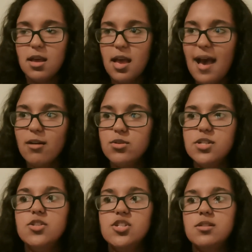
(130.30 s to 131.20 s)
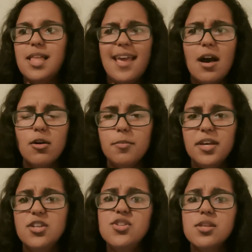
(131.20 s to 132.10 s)
how to just lay out a
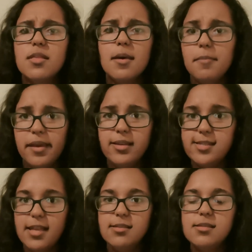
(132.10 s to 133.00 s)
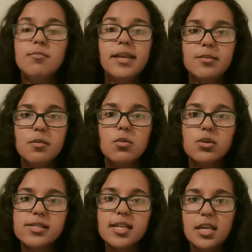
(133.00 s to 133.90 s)
pitch so that it makes sense and makes people
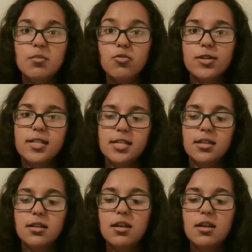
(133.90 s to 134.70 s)
want to keep reading.